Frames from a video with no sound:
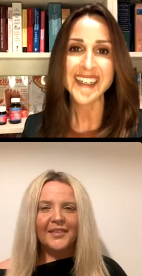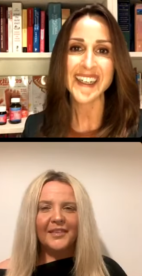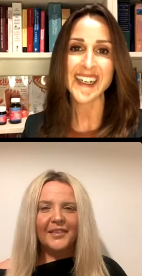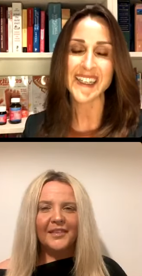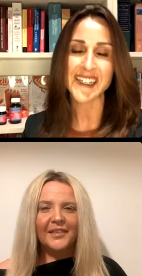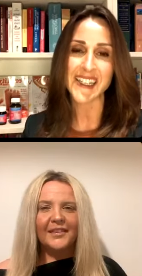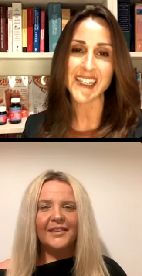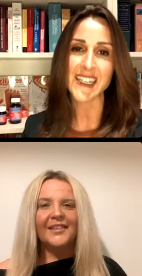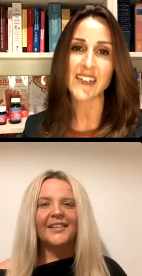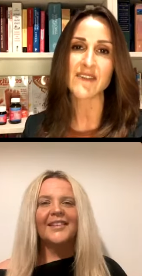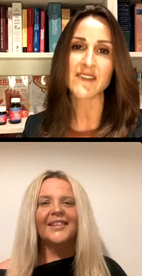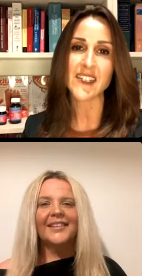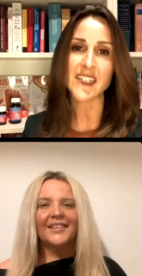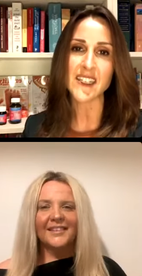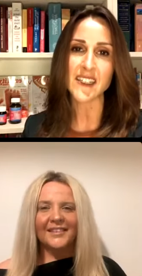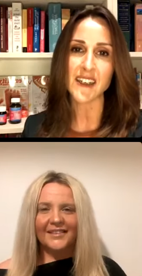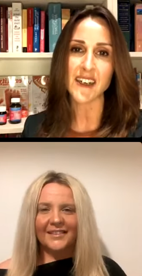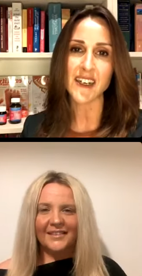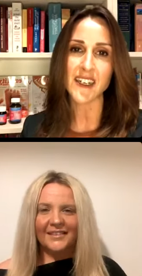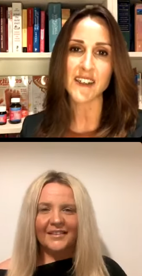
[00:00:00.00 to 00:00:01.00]
Speaker 1: That's a lovely
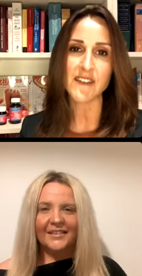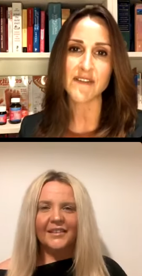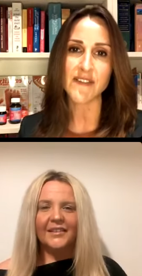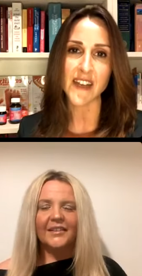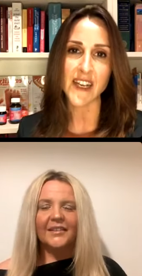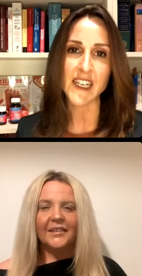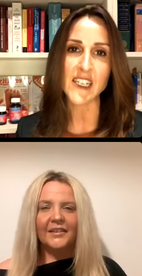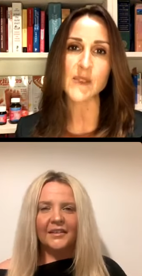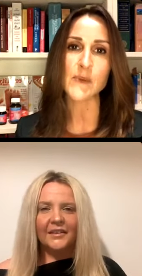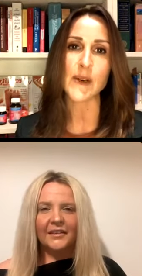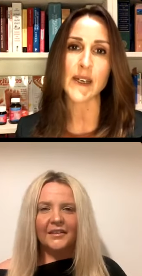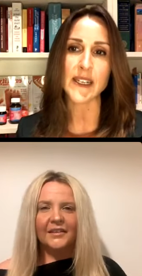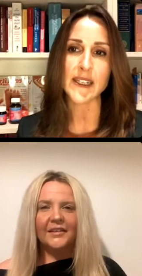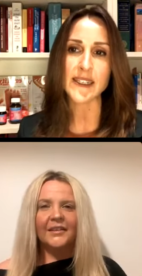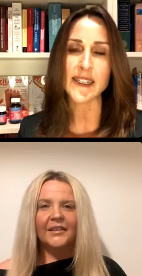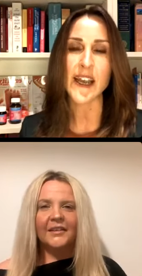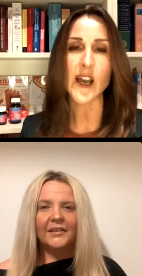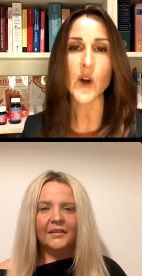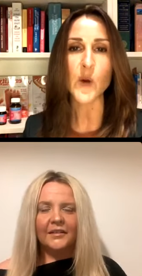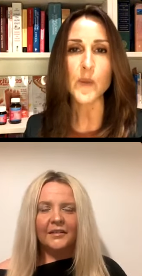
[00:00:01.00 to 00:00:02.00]
side effect, but
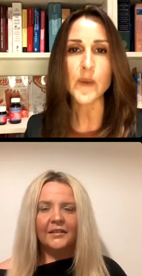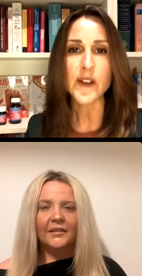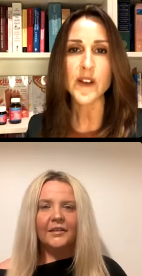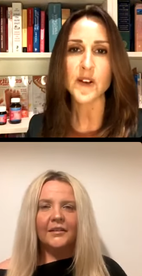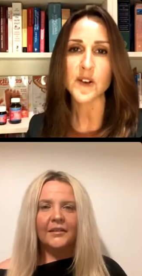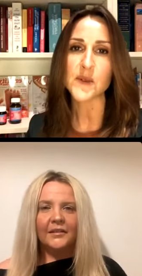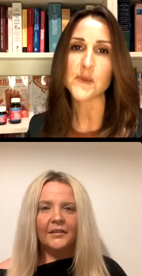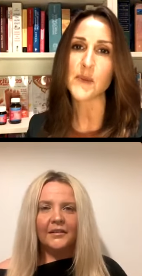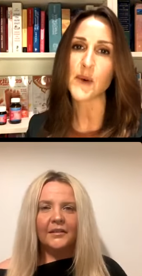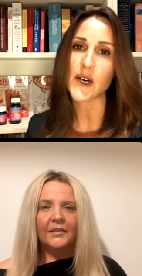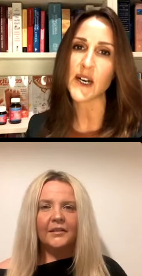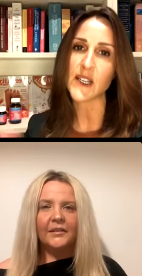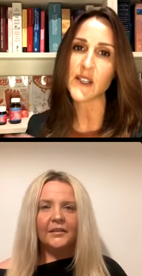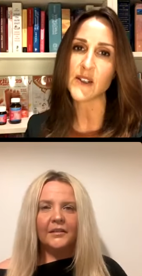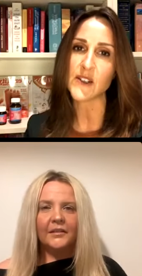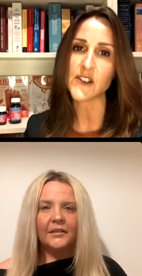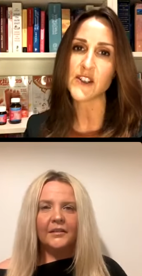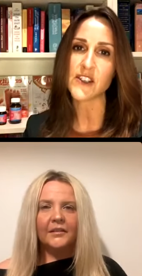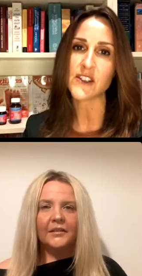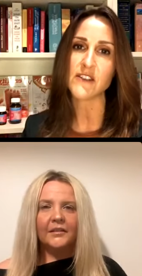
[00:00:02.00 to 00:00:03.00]
it's helping on a
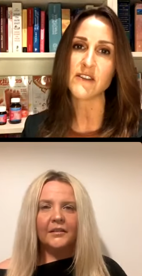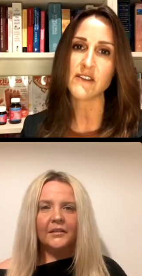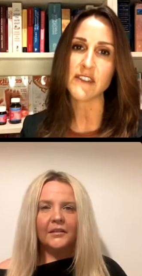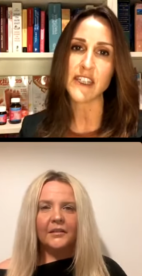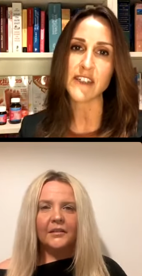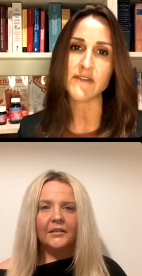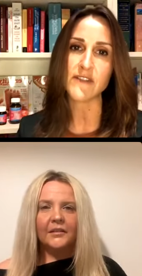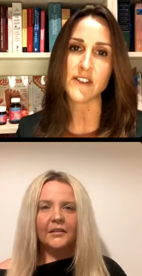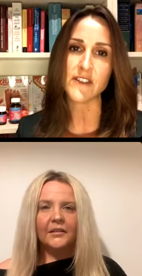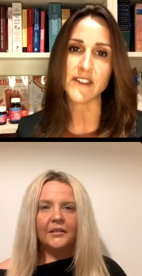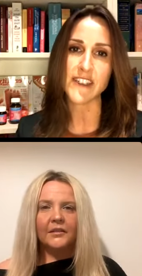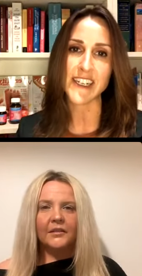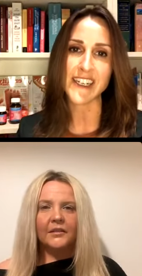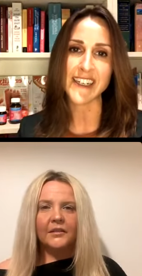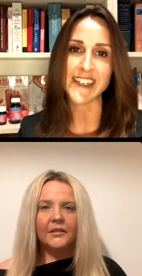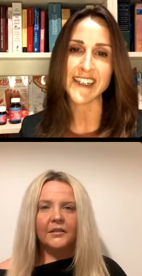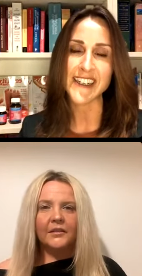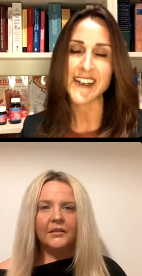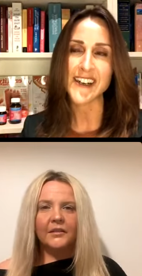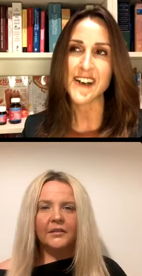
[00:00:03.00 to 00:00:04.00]
biological level. And
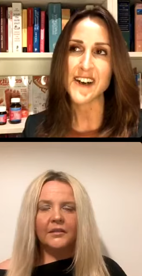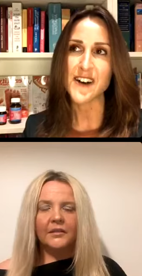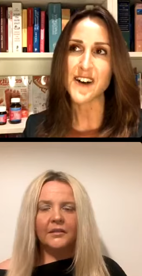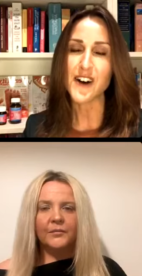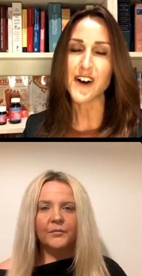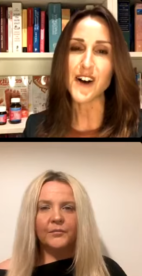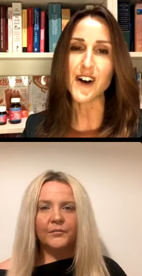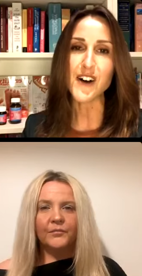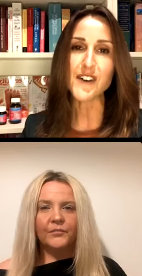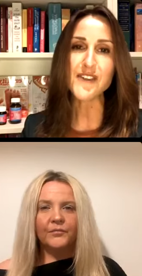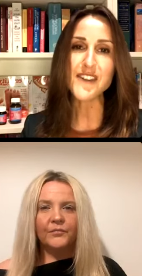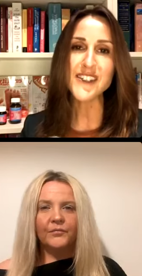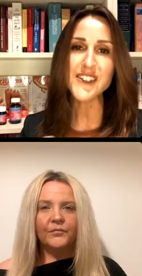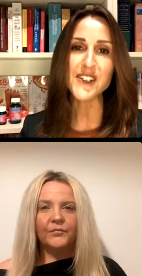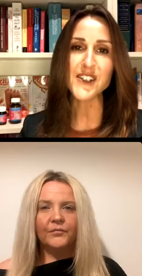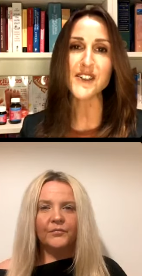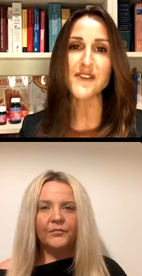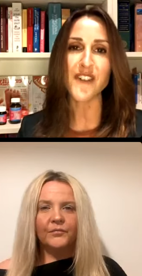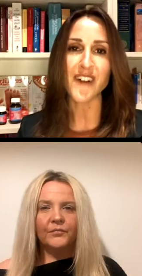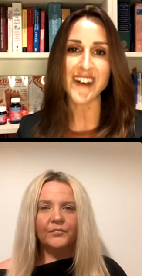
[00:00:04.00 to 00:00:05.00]
I often
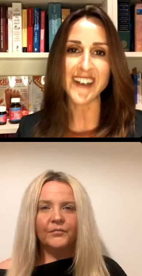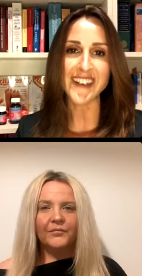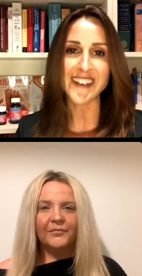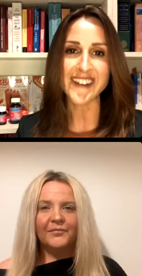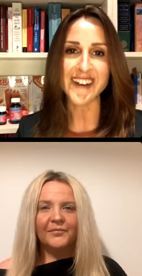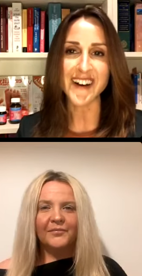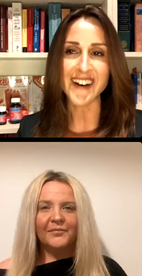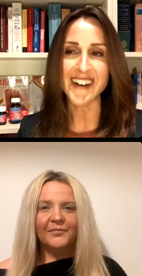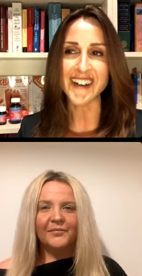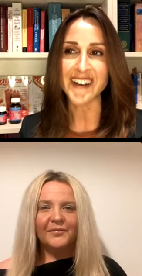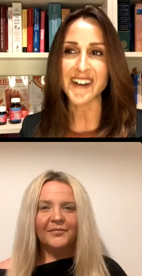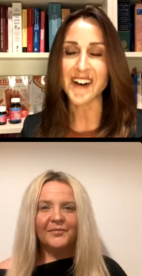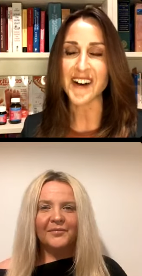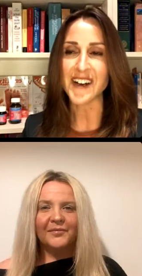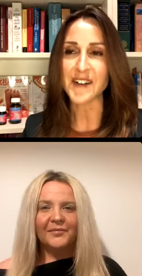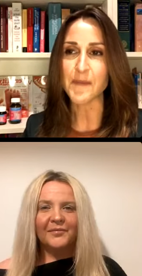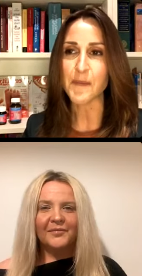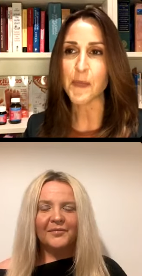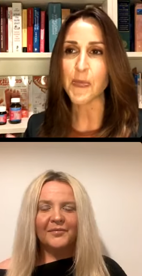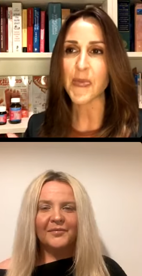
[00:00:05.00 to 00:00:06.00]
do find it, I,
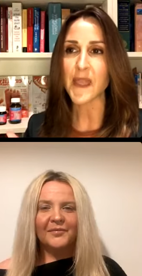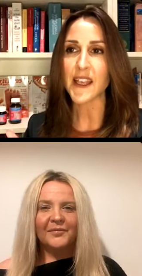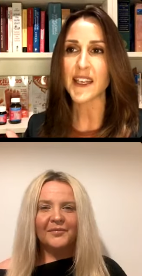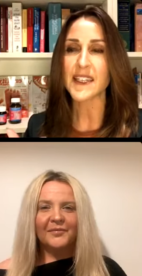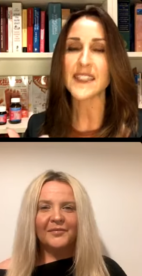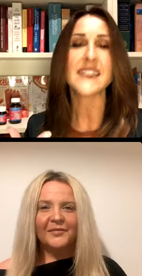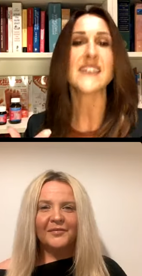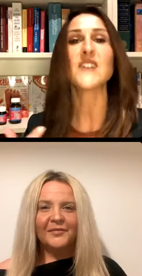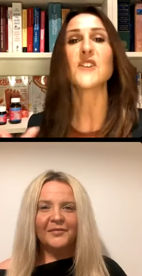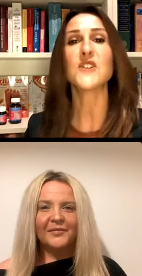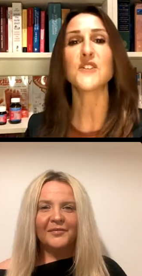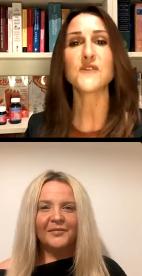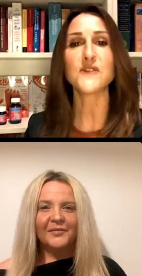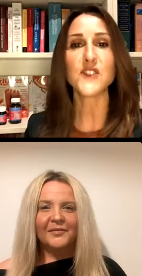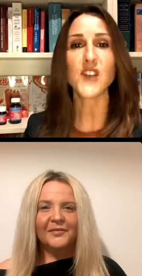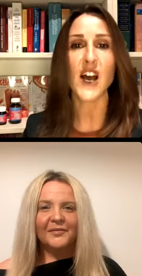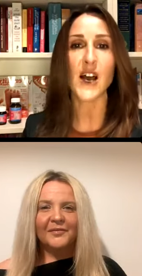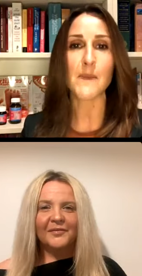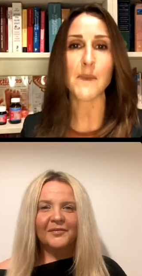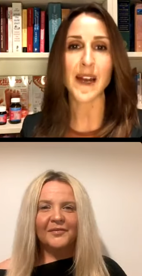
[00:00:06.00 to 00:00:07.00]
I see a lot
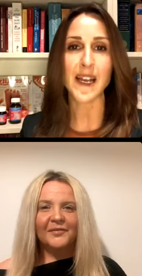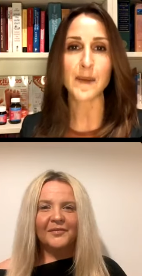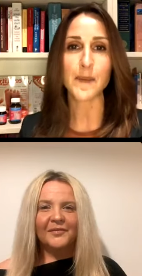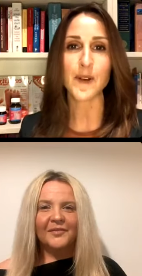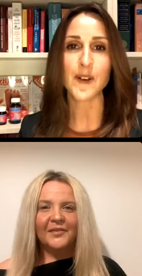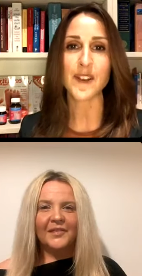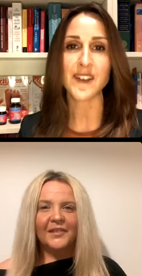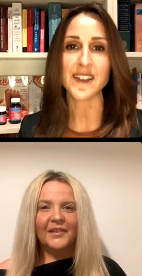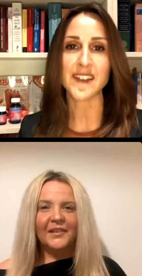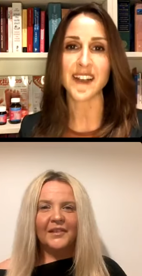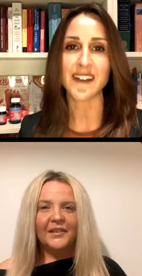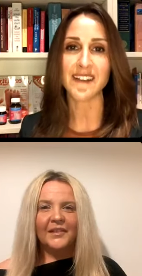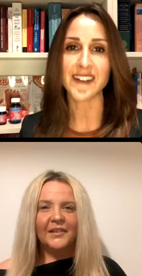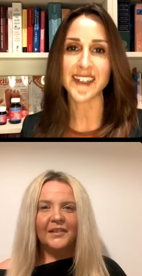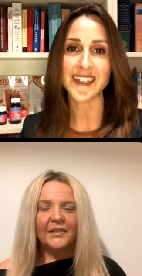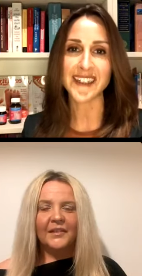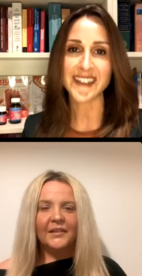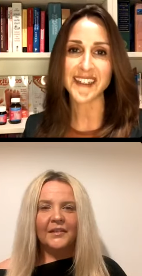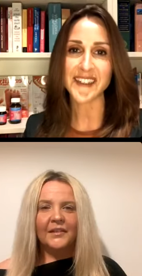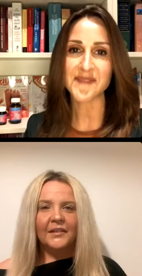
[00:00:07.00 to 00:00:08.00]
of type A
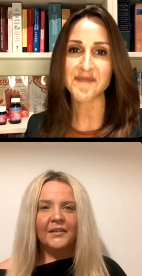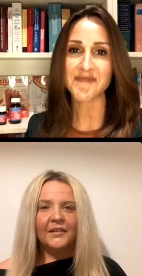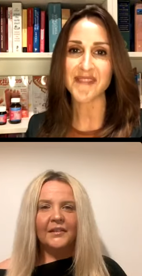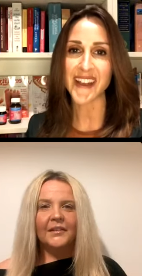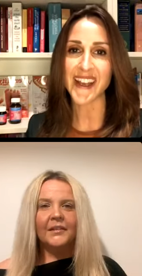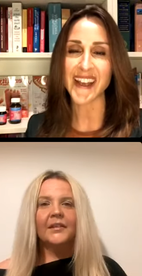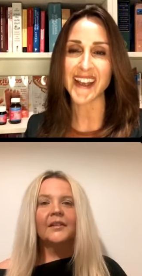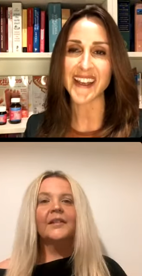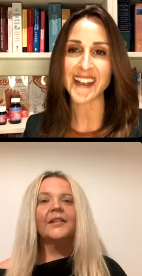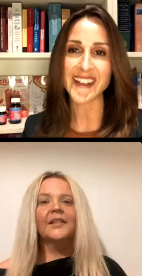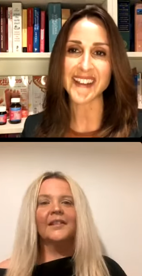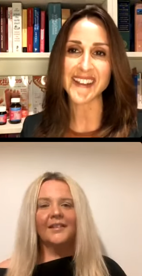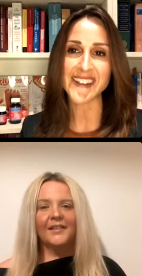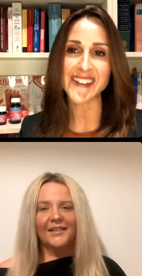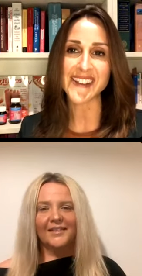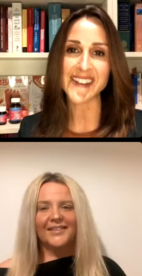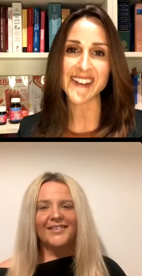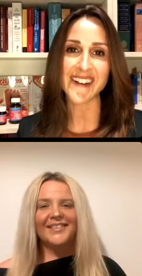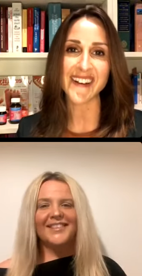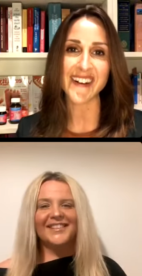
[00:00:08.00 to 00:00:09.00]
personalities.
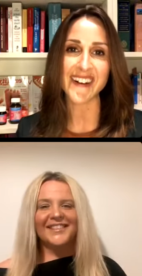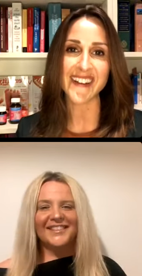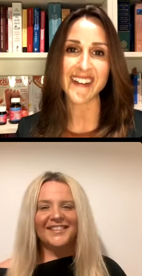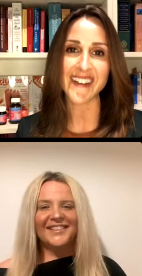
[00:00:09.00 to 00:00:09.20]
And I